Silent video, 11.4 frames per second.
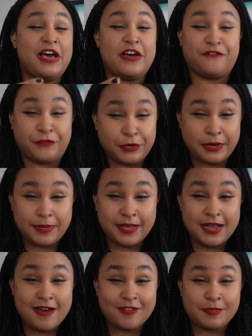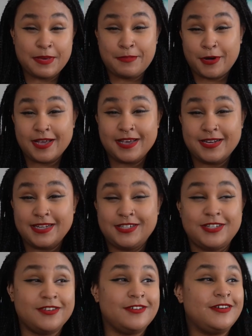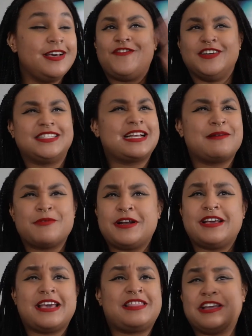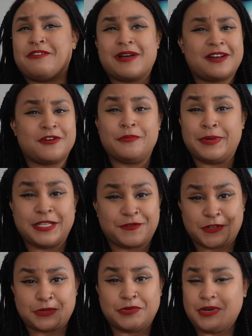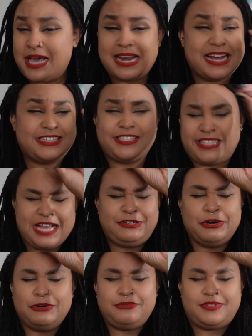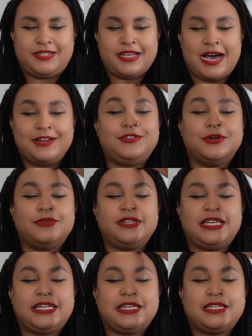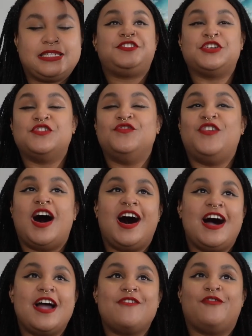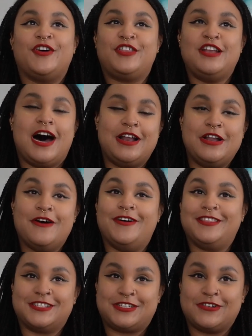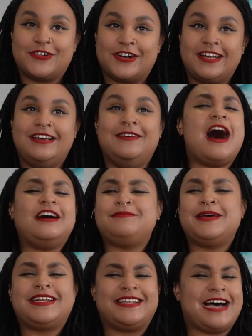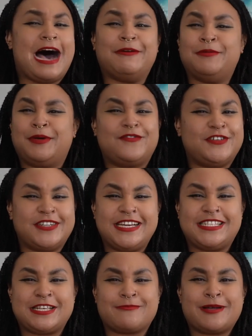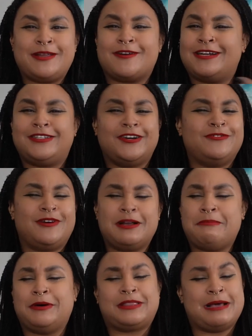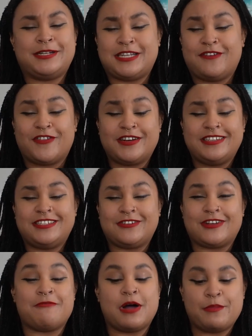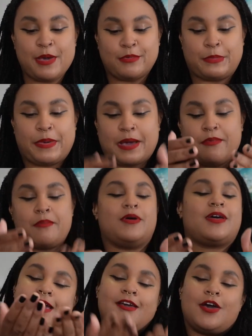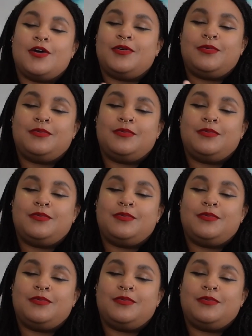effort I'm gonna have to be putting it into, it feels like I'm reading a theoretical piece for school, and I don't need it. Survive with not knowing the story. I'll admit it, I'm a bit of a lazy reader. I don't want to put that much effort into it. I want to be able to pick up a book and go.